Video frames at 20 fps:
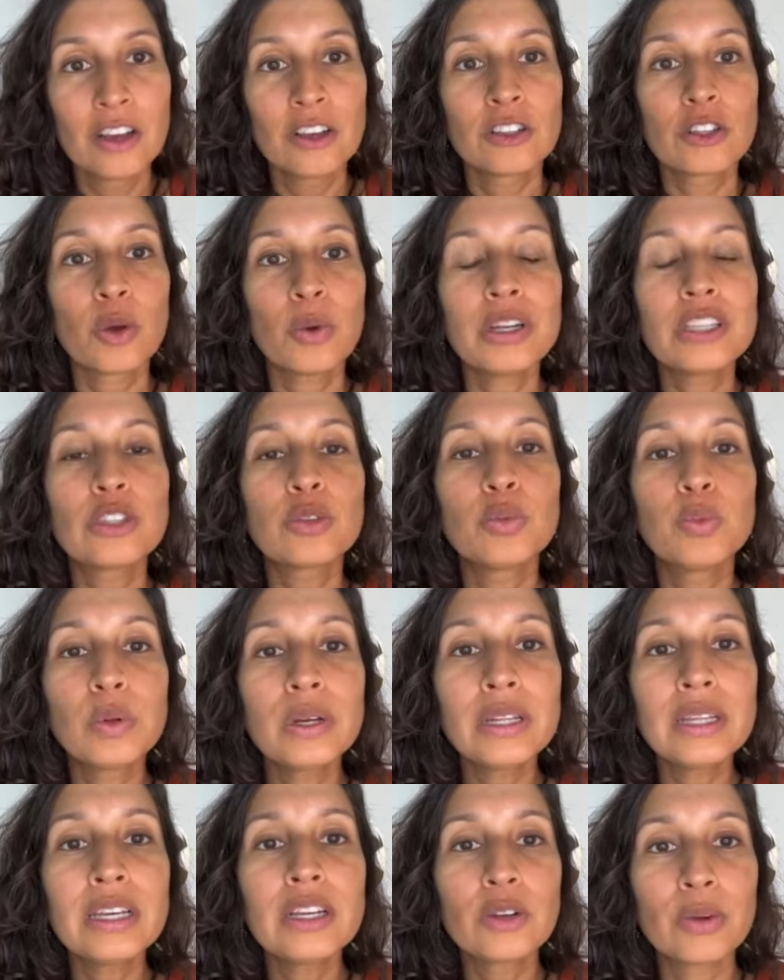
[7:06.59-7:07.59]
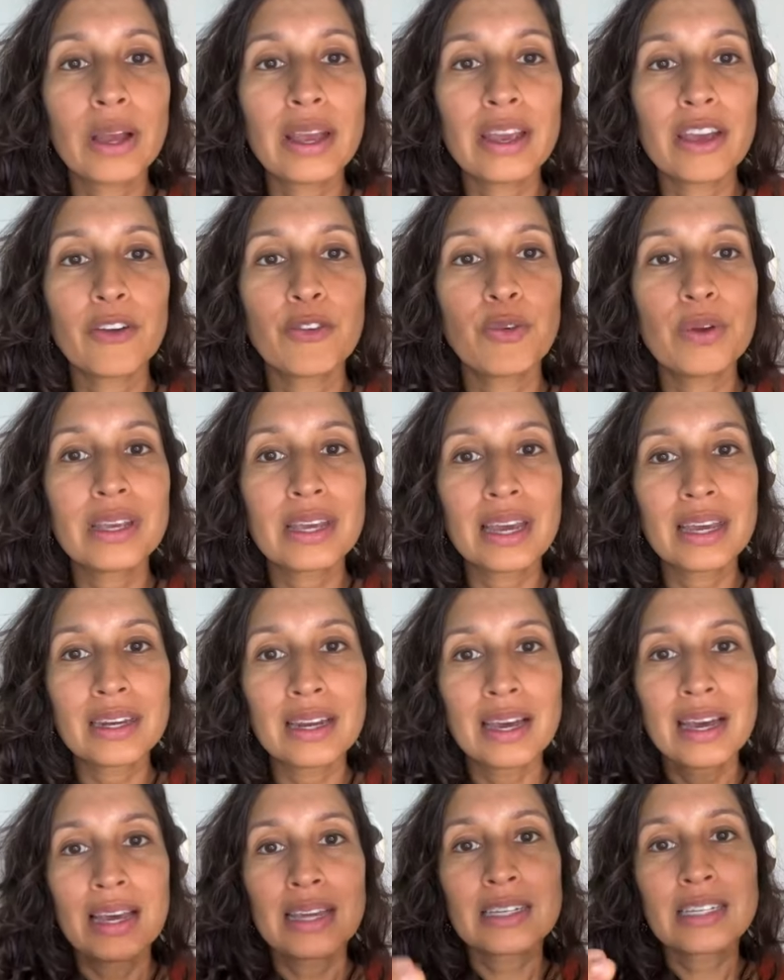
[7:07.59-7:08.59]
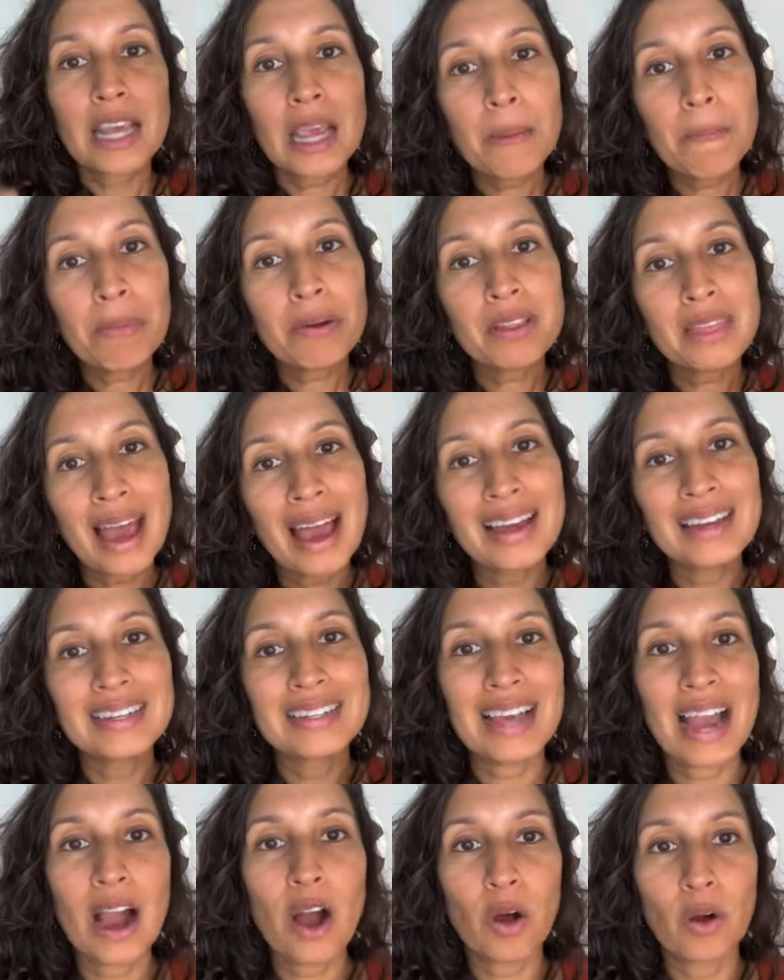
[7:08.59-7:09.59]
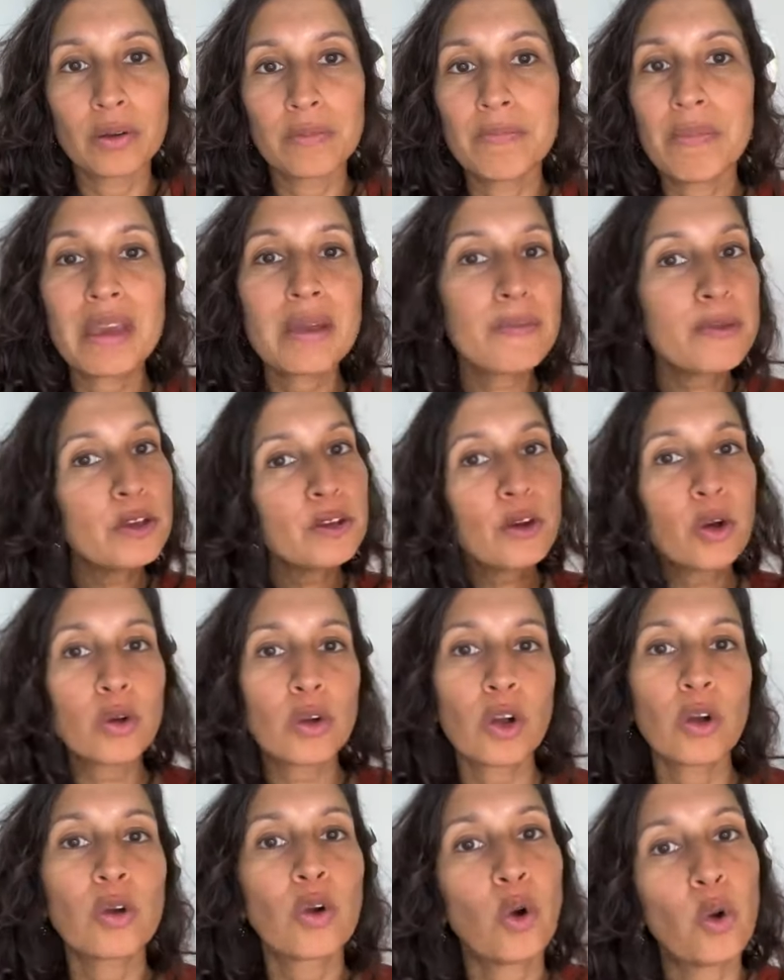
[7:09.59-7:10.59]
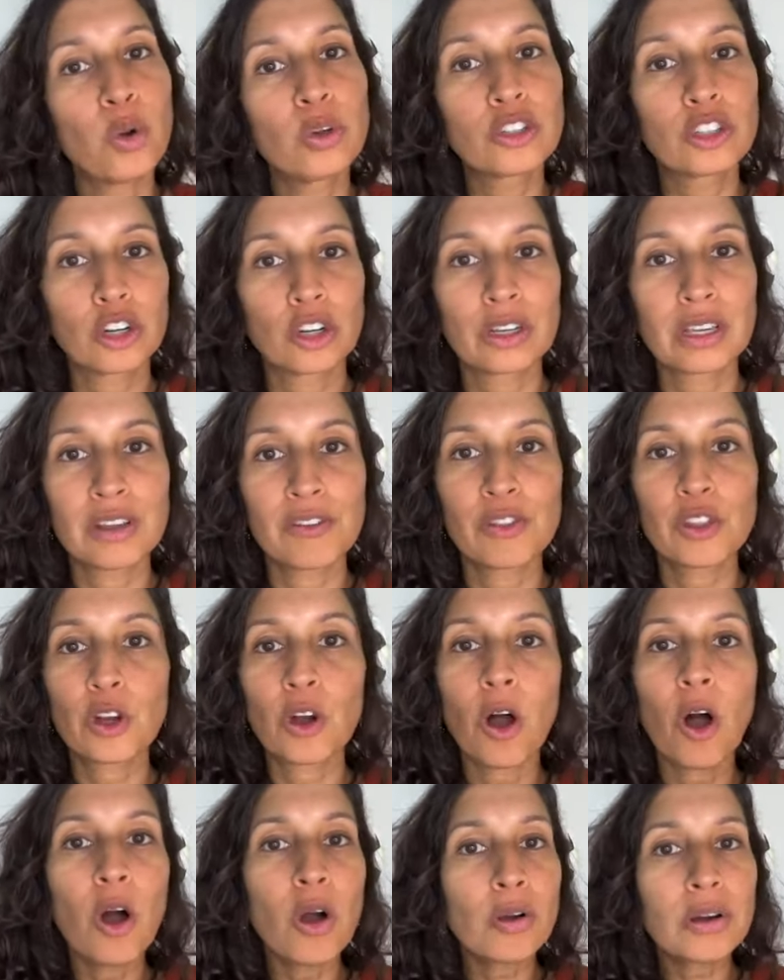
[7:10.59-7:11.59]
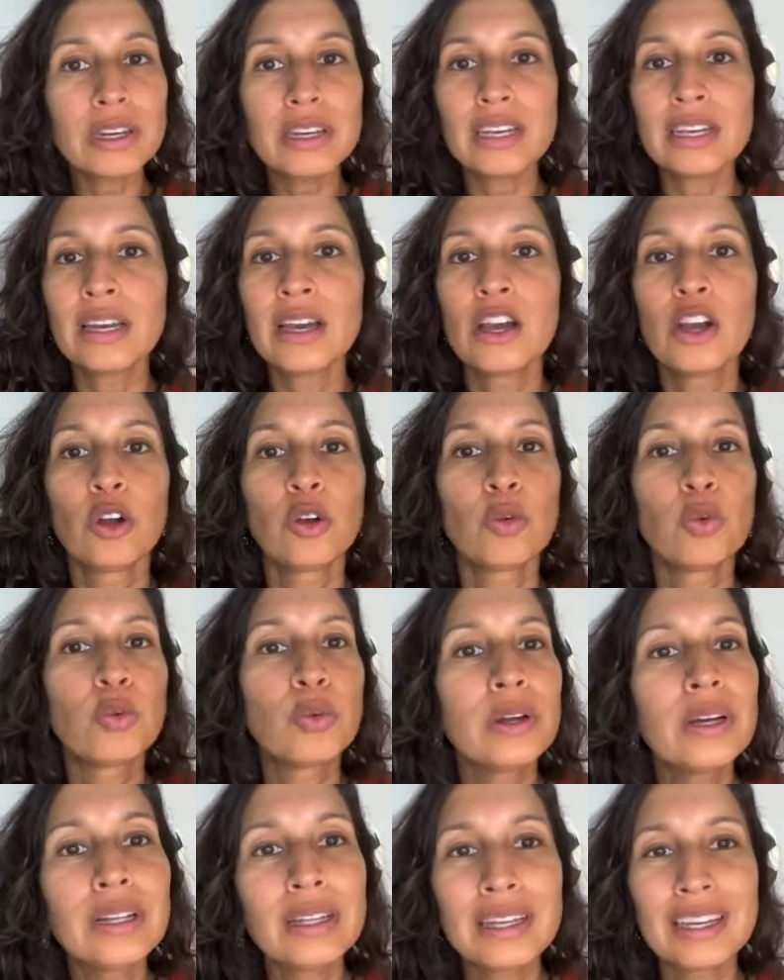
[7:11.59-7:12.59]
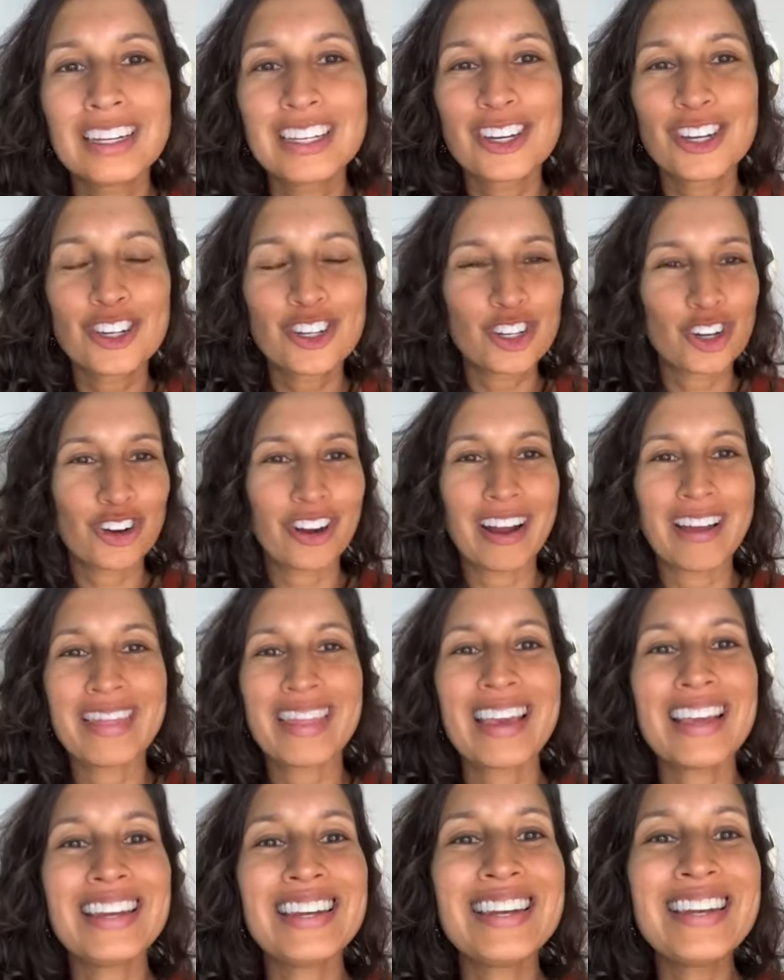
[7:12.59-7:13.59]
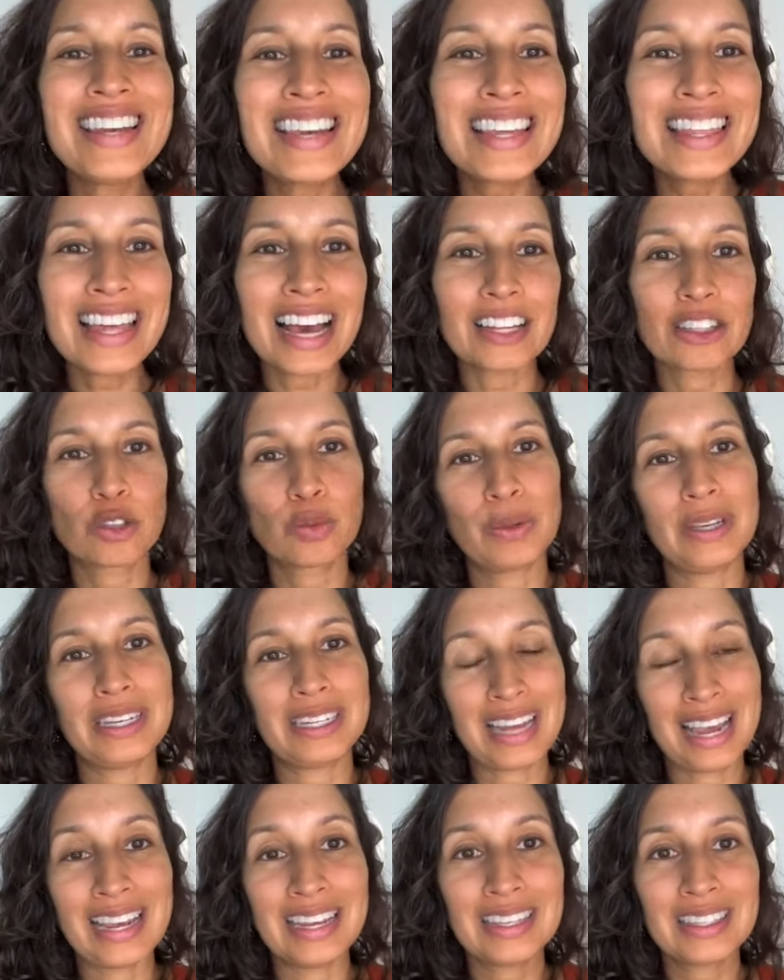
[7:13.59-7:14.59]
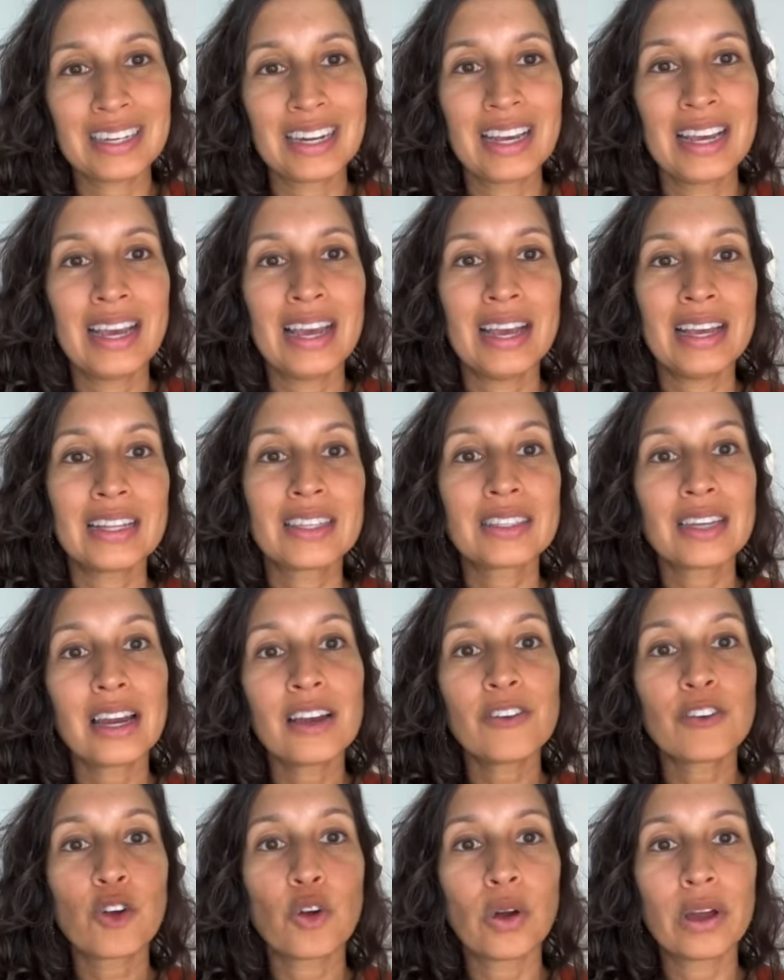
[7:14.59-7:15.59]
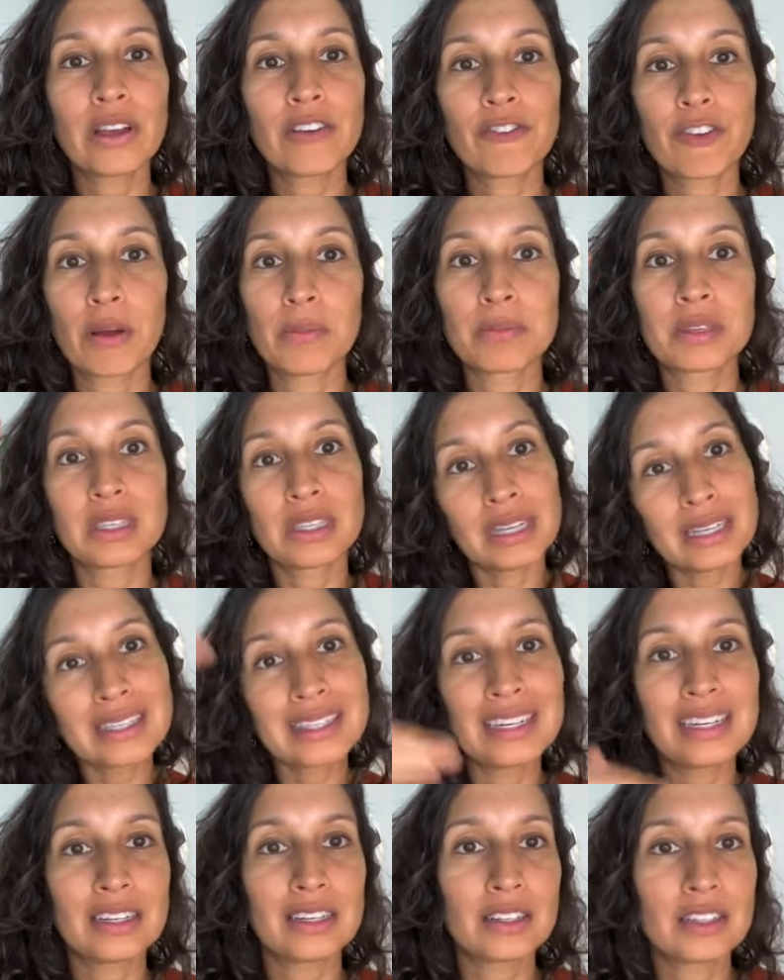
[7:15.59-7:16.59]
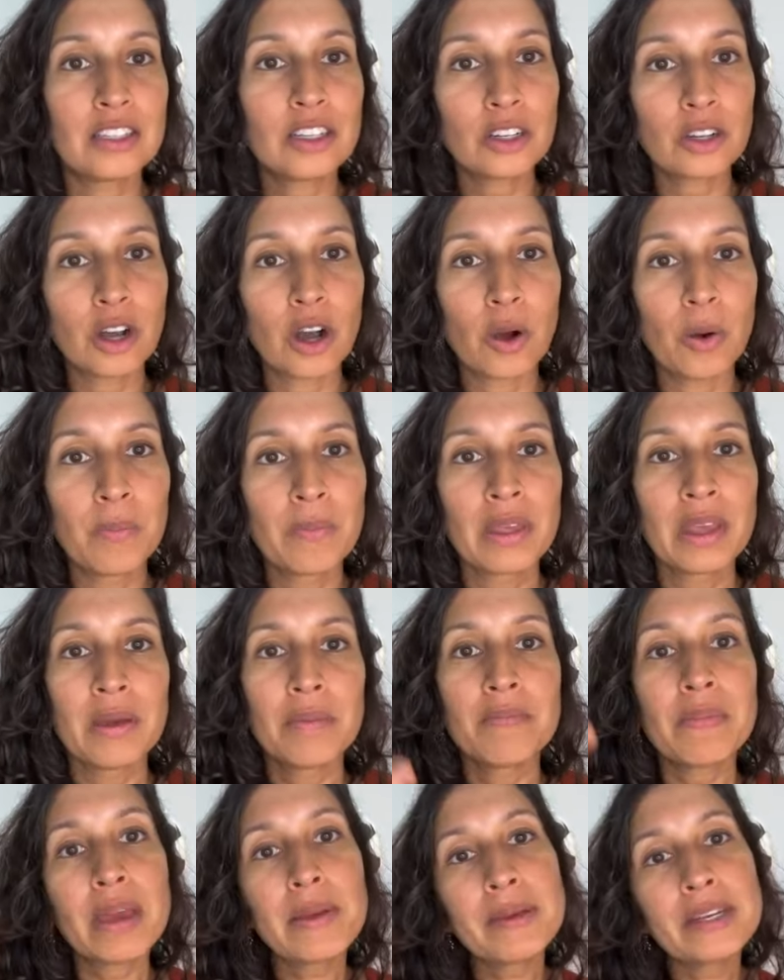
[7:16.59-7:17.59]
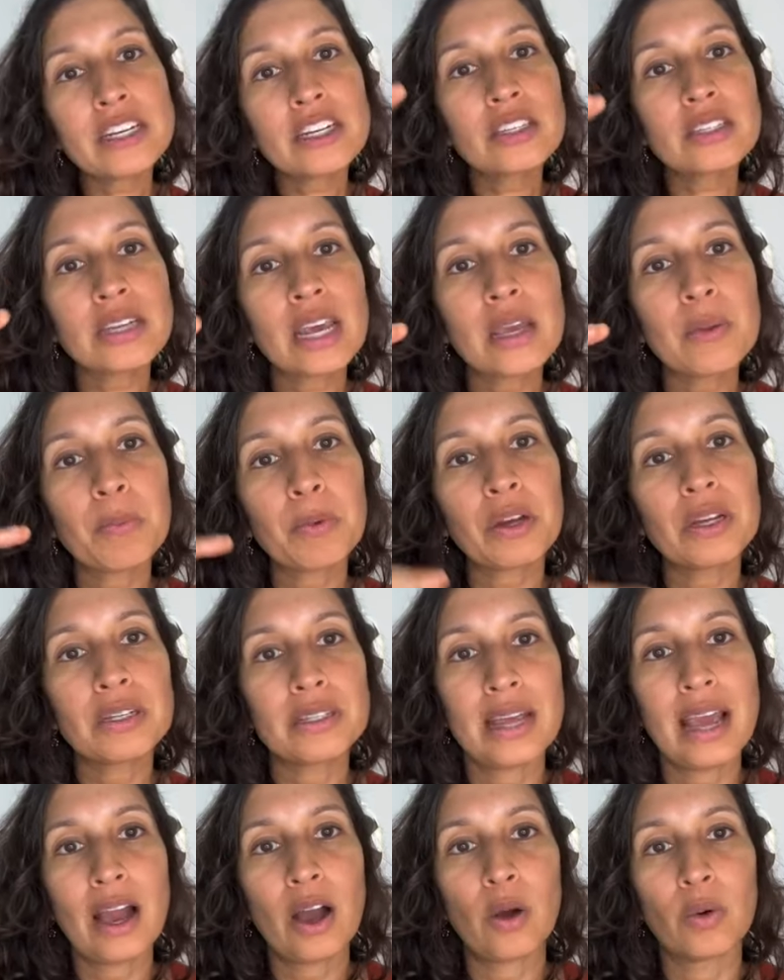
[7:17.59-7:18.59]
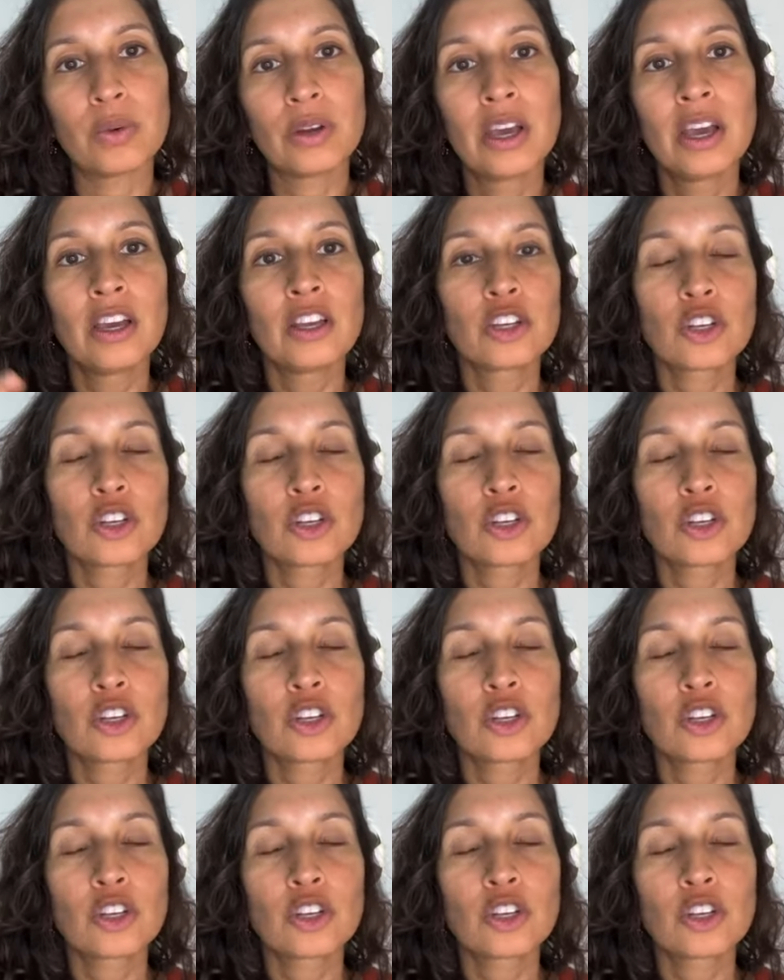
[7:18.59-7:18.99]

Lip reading: So it's really great if we can taper that down. Maybe you don't go cold turkey. If they're already really into sugar and they need that sweet taste, instead of going from 60 to 0, maybe just taper it down.